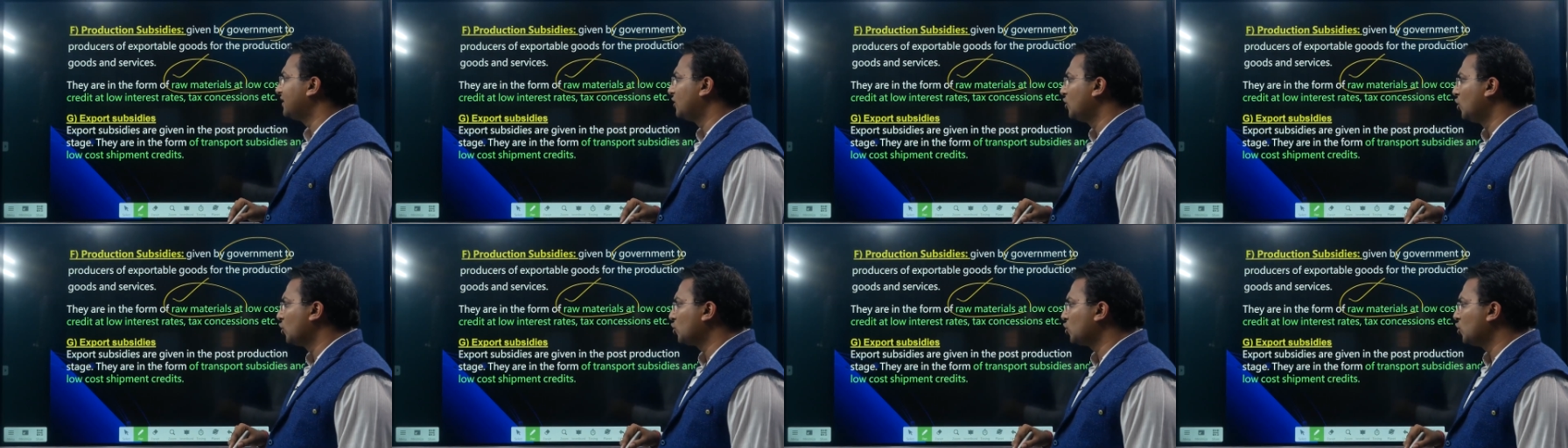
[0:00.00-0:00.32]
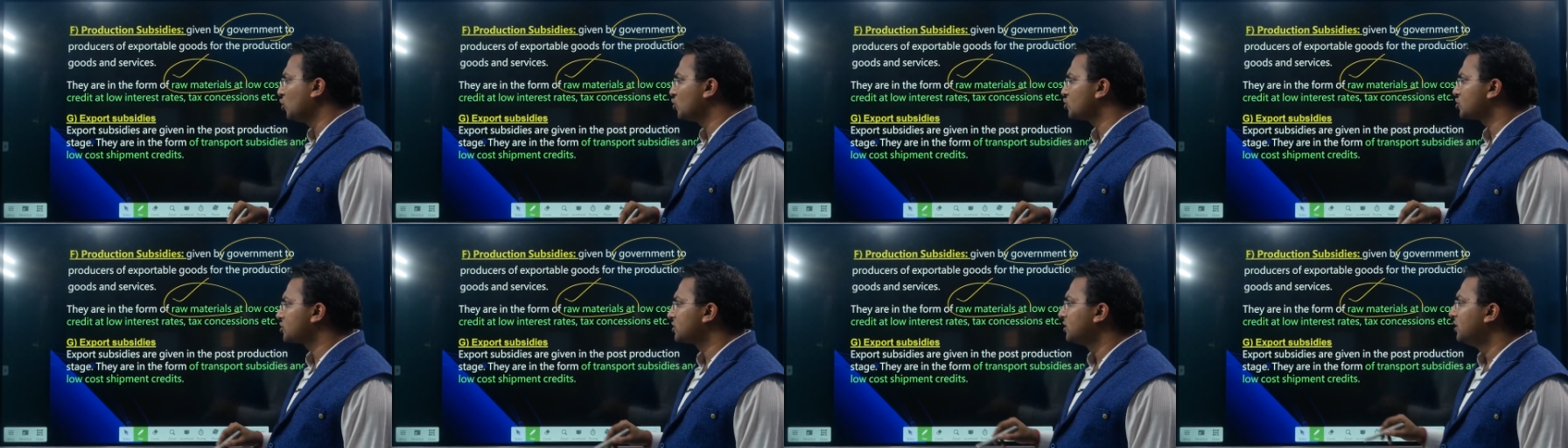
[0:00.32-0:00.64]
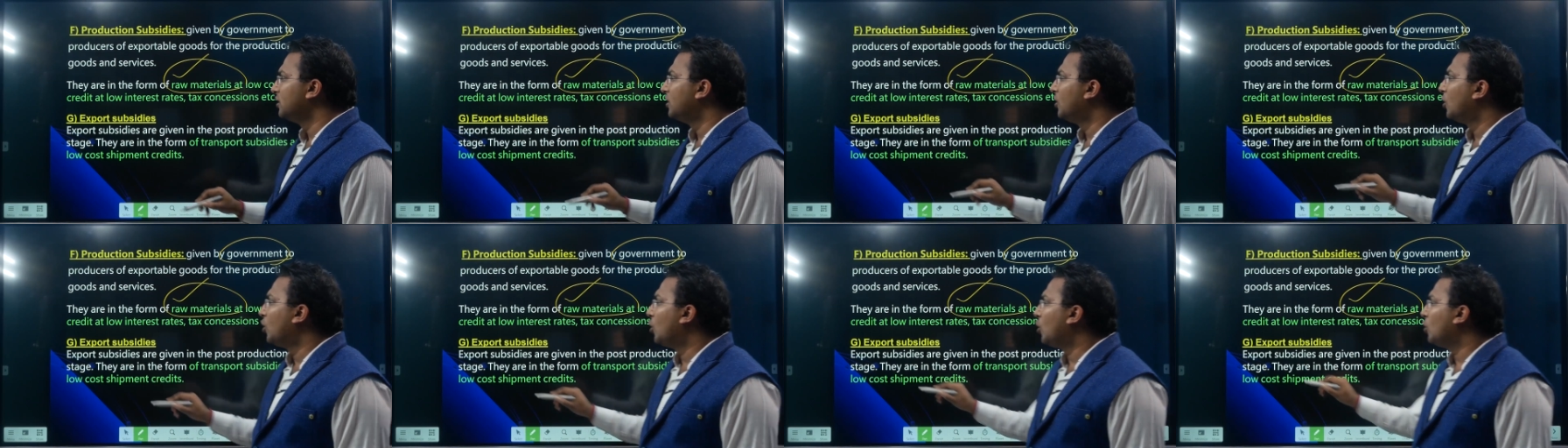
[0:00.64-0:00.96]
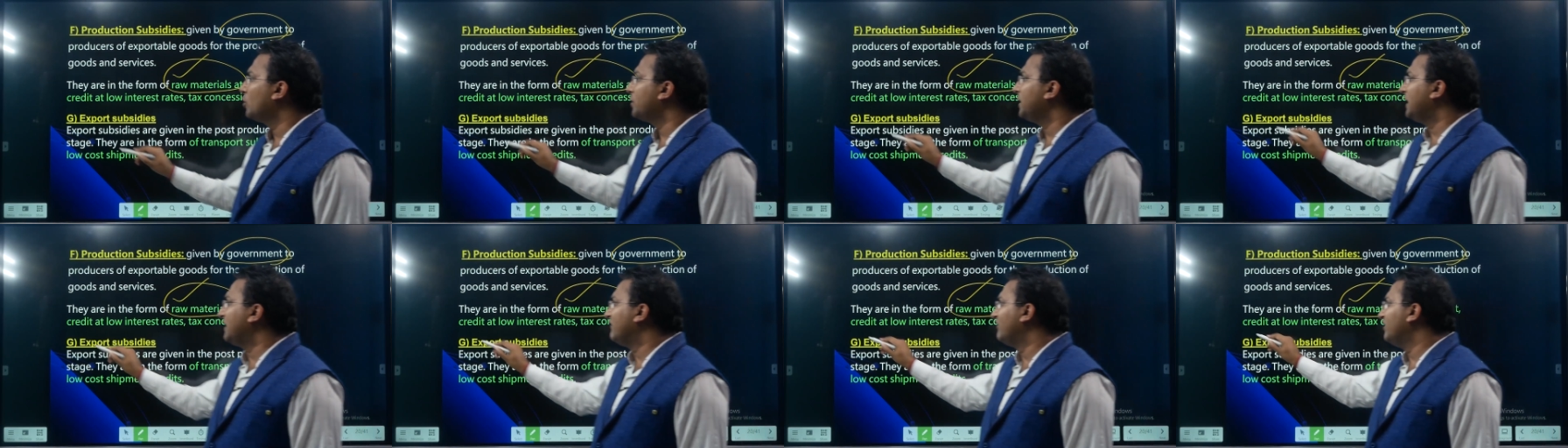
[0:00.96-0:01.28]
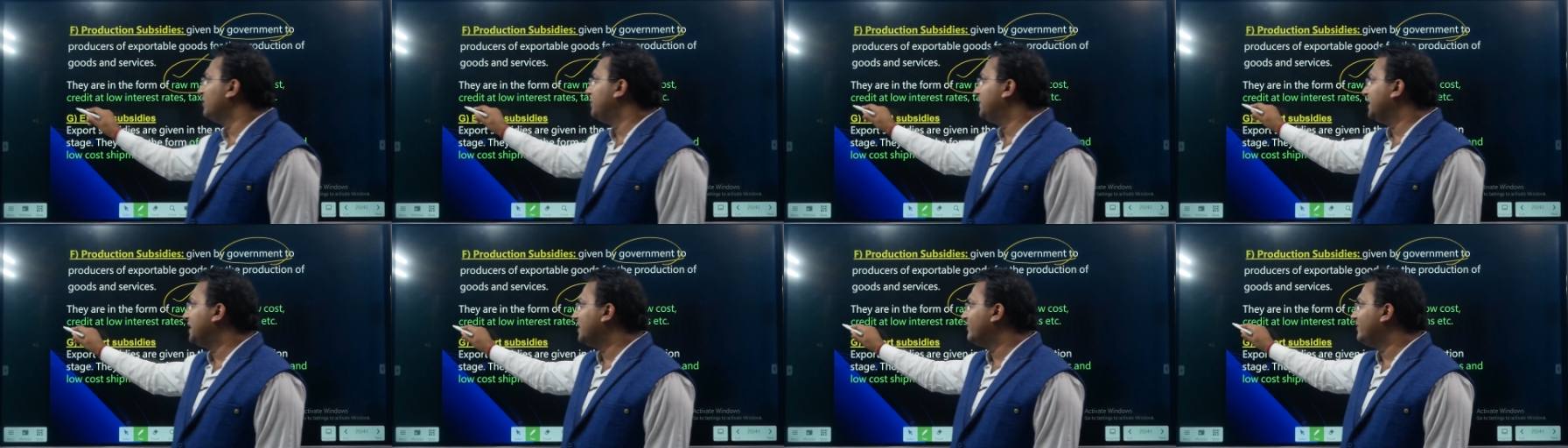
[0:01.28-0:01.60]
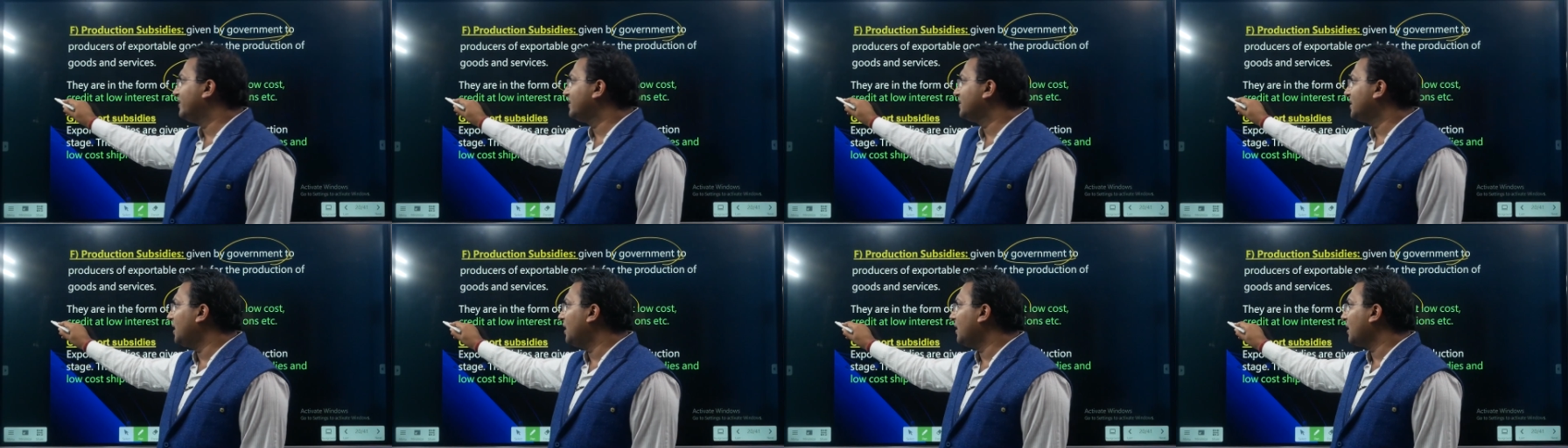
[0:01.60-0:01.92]
at the low cost, or it will be
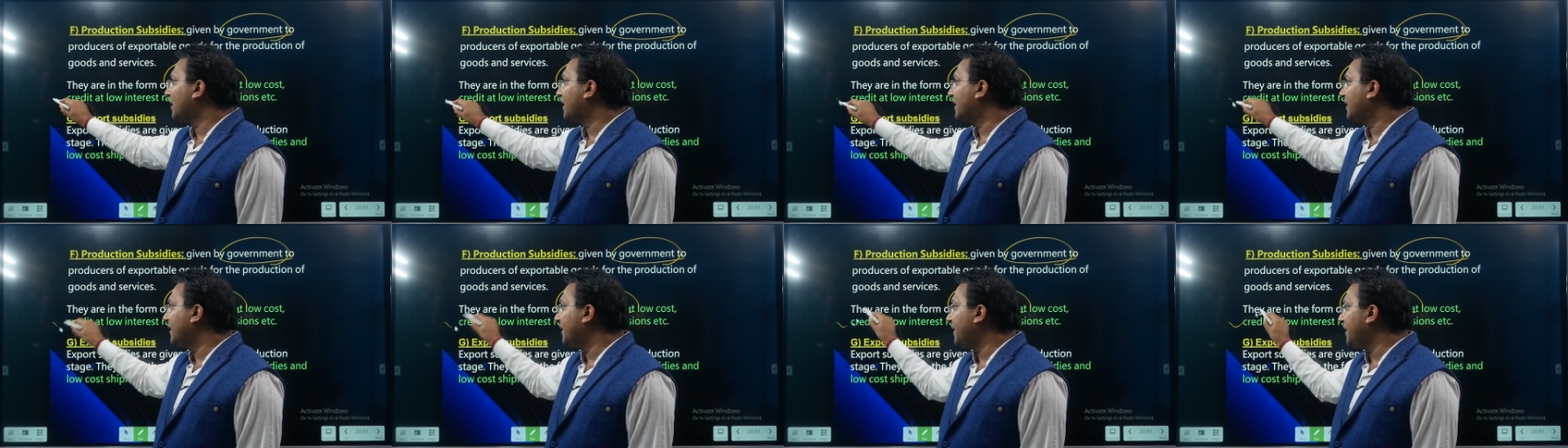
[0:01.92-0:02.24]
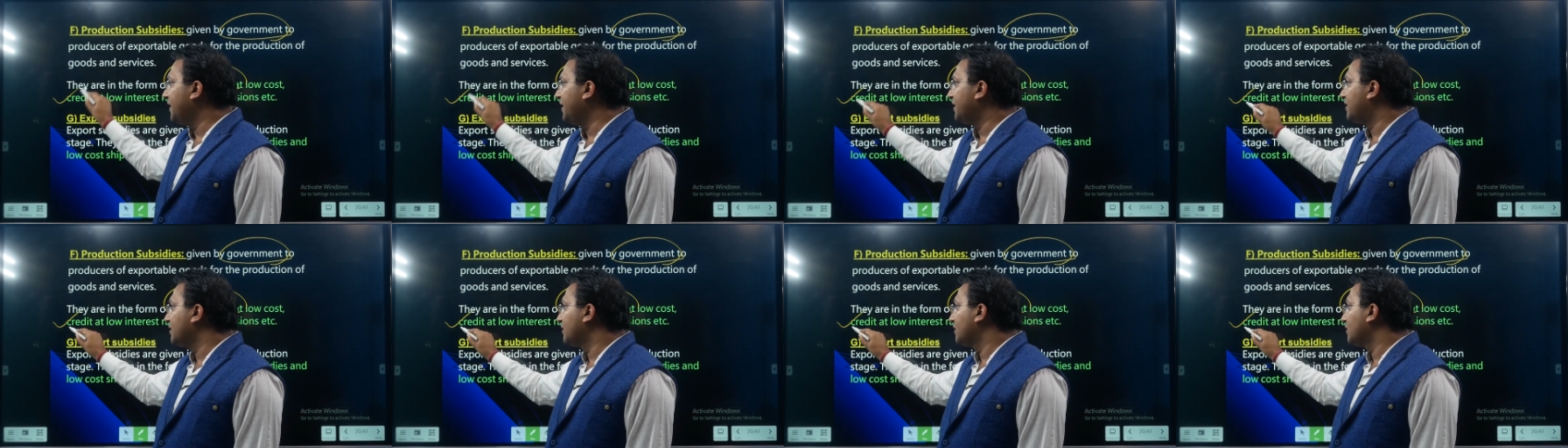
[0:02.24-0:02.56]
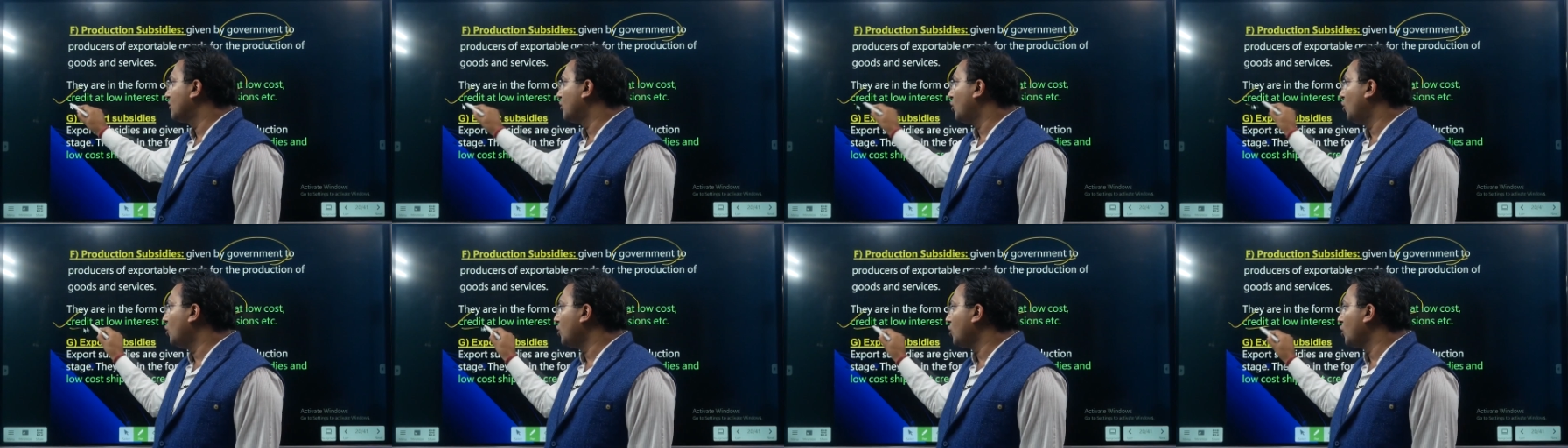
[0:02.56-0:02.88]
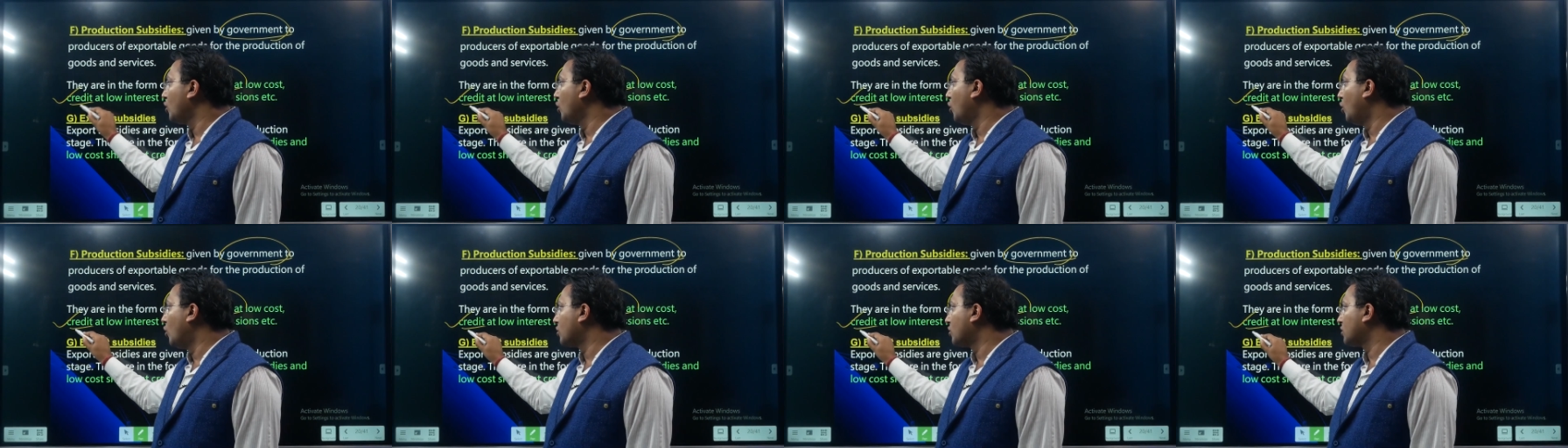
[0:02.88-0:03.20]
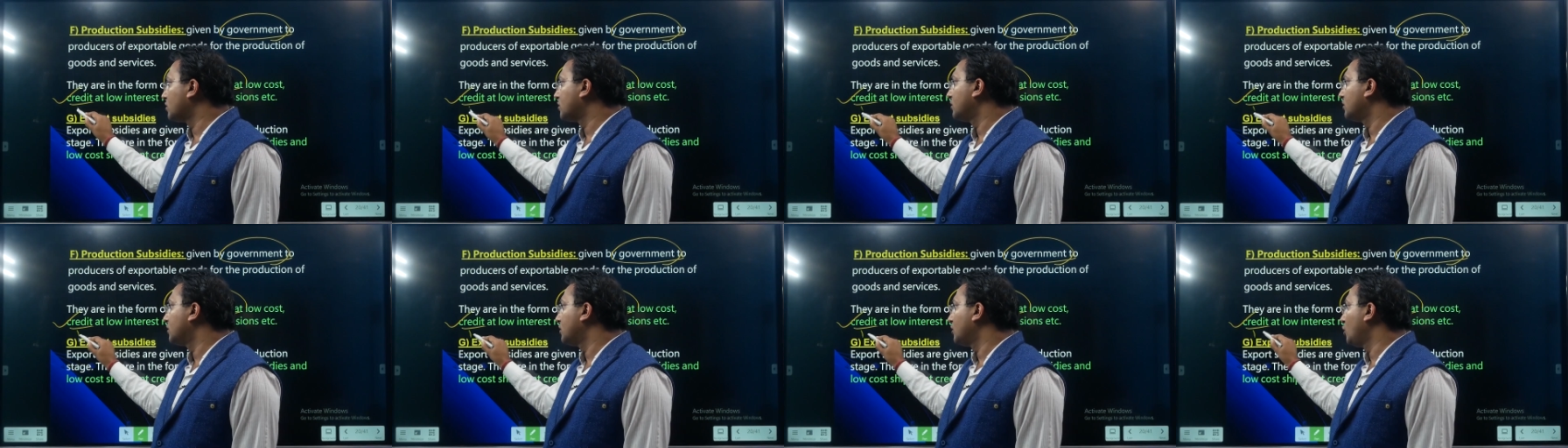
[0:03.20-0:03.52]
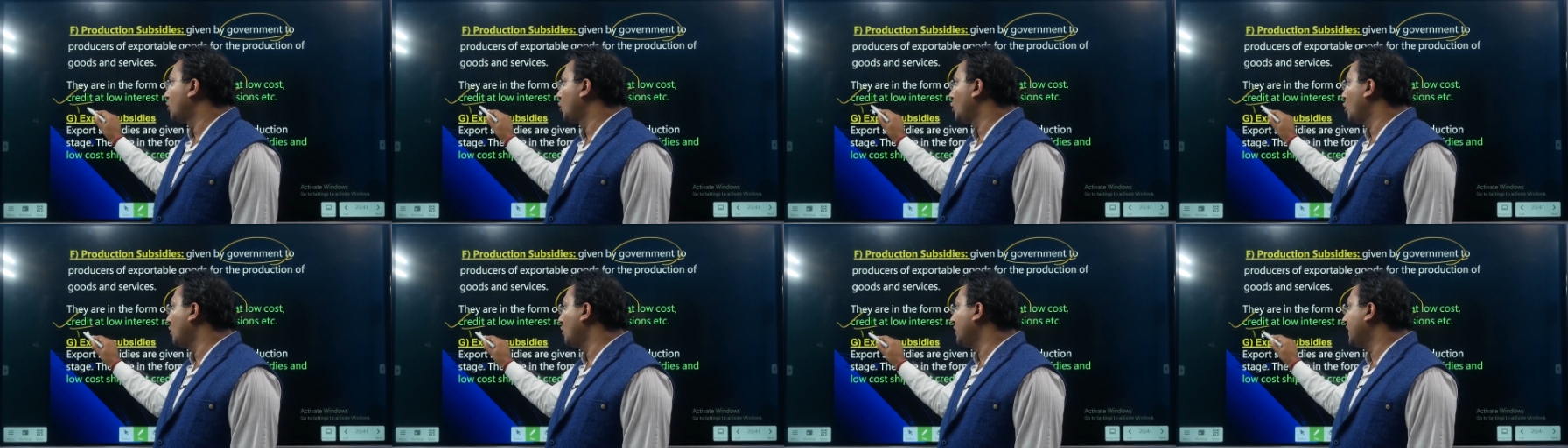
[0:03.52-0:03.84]
giving the credit or loan
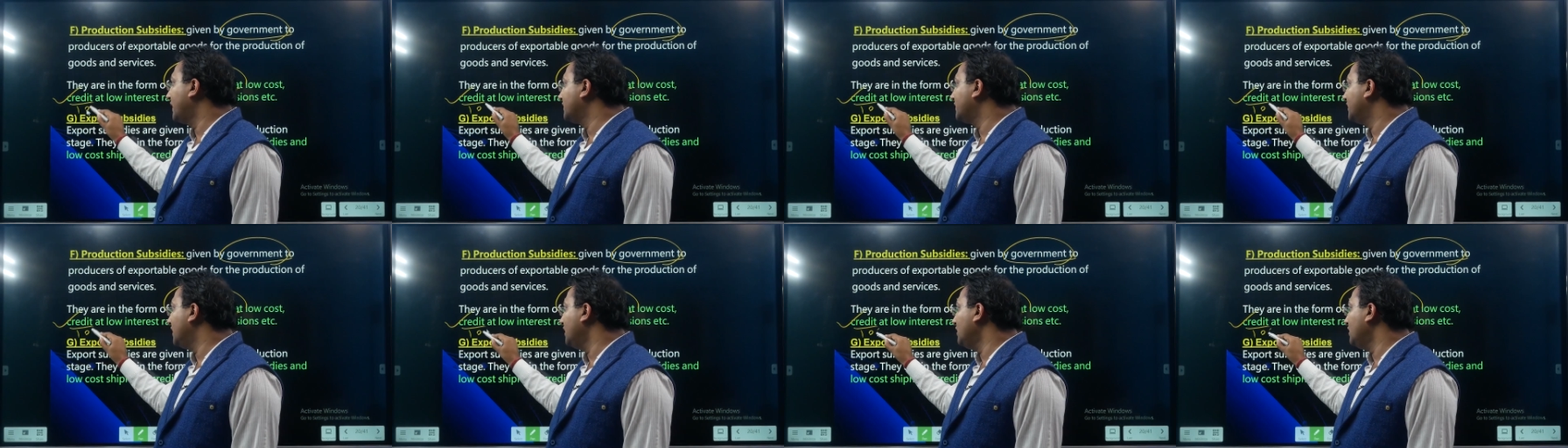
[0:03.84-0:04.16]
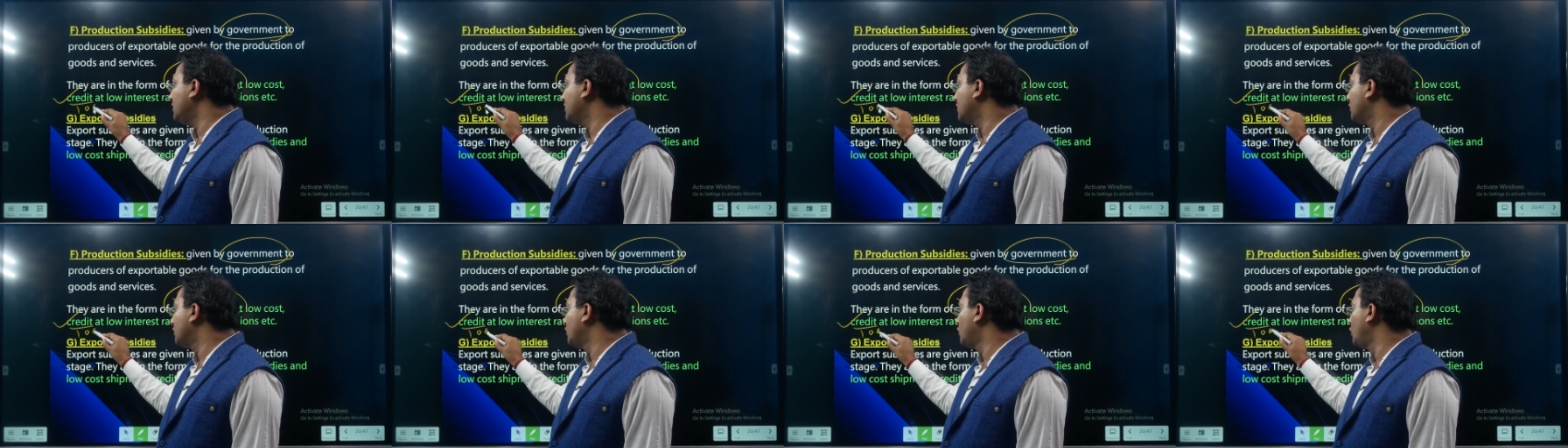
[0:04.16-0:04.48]
at the